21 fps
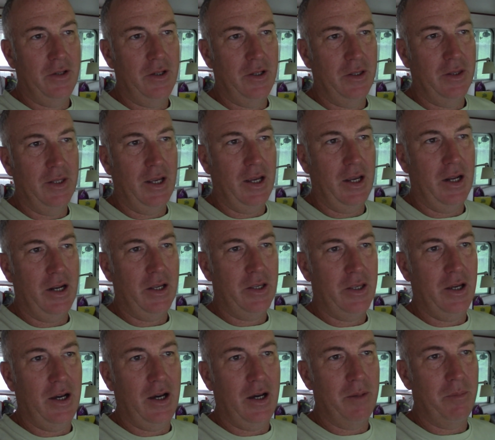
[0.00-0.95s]

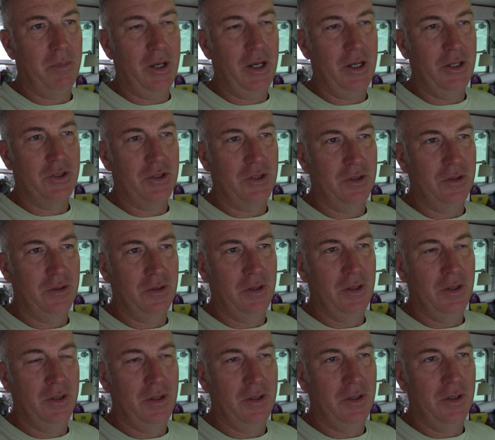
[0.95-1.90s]
Atlantic Yacht Basin
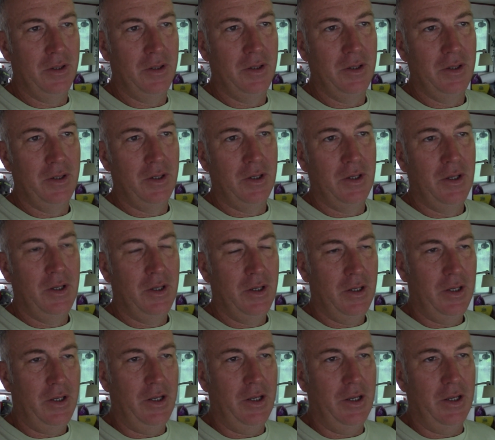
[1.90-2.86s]

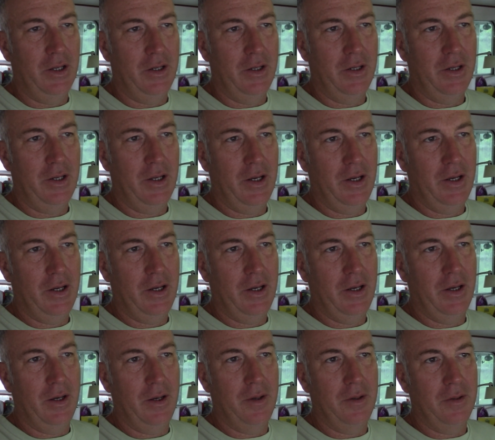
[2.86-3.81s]
in
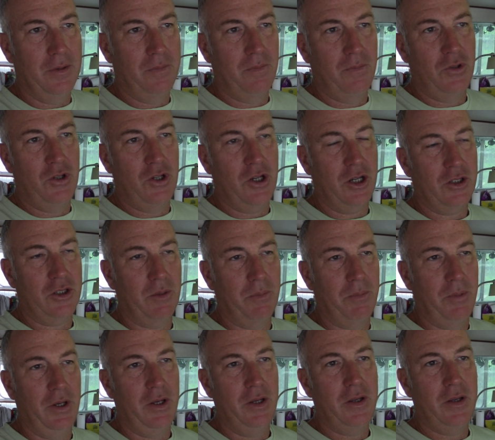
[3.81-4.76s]

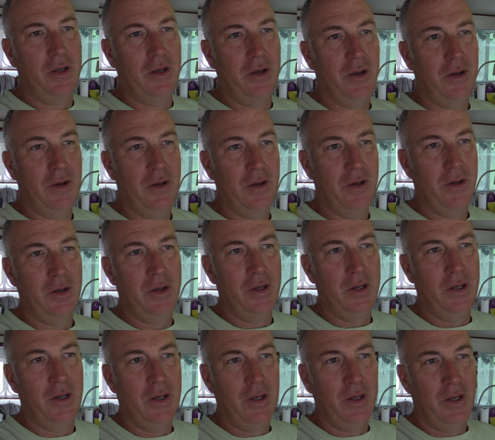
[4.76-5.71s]
Chesapeake,
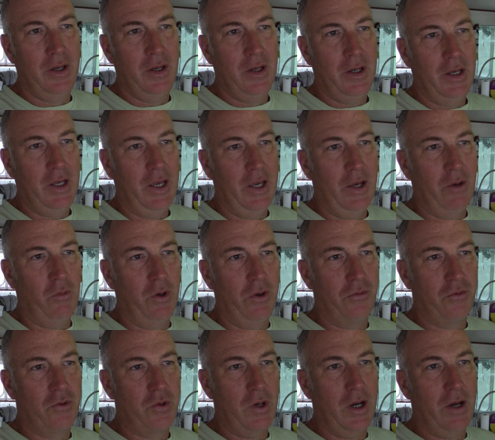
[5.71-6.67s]
and
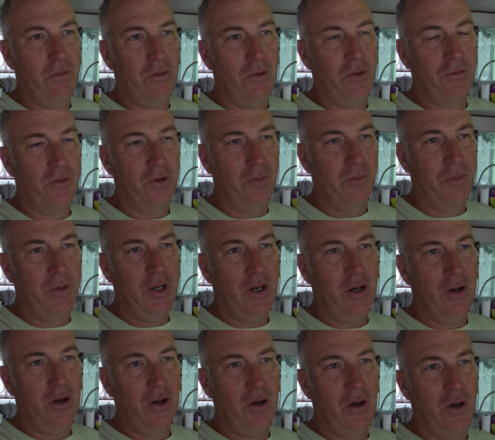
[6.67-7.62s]
we've traveled from
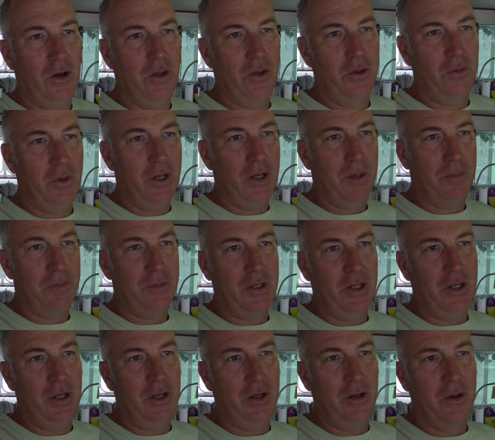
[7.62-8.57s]
there all the way up
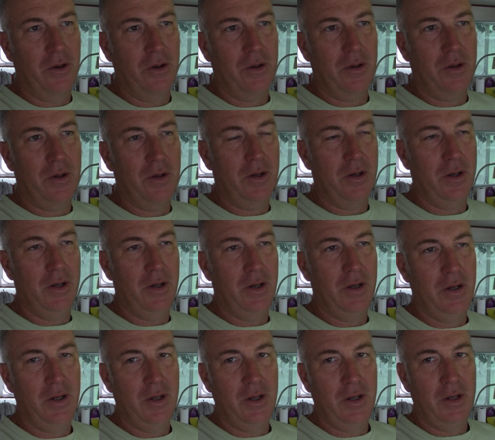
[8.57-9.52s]
to here.
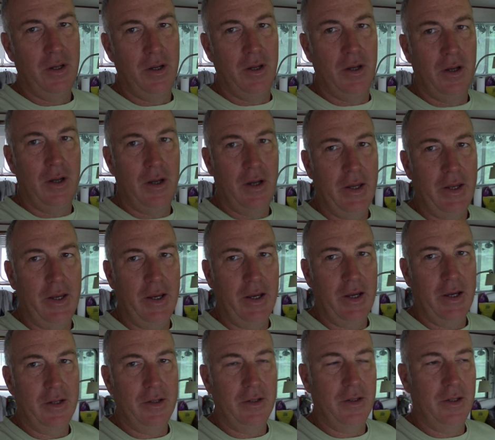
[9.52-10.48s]

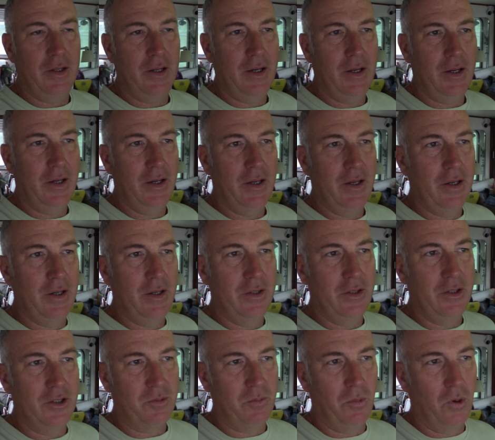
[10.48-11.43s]
And
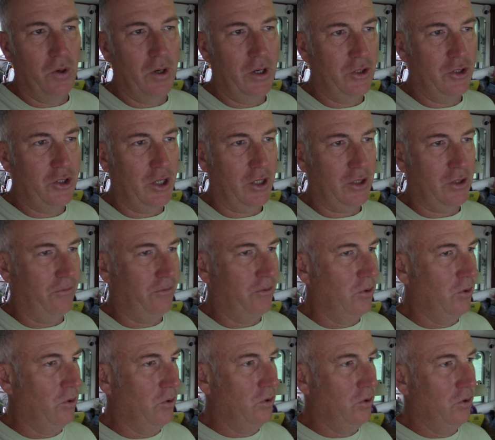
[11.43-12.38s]
this morning, checked the
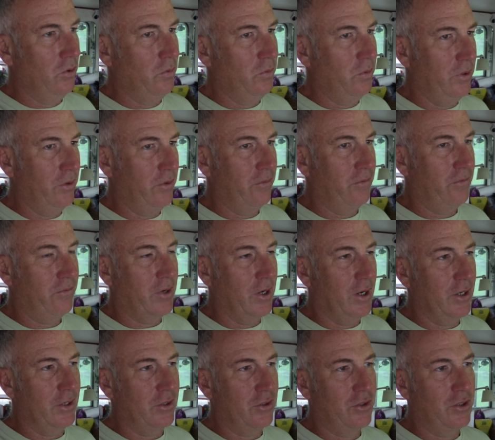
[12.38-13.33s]
fuel. We've
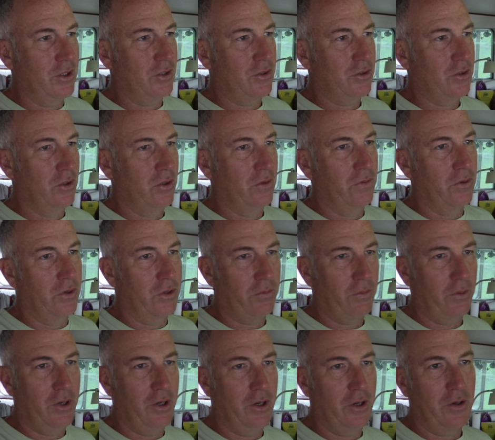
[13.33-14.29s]
got just over
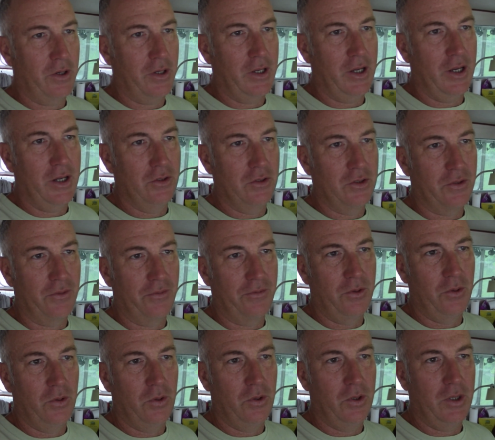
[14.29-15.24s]
300 gallons of
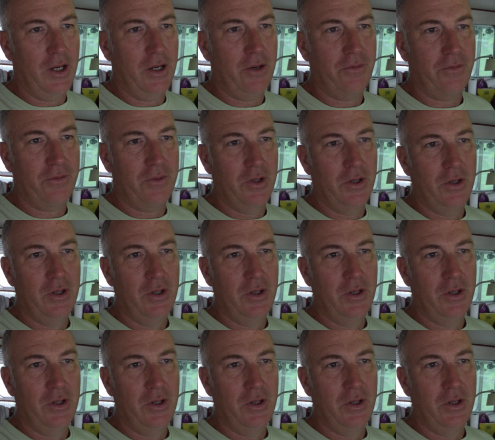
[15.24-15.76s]
fuel left.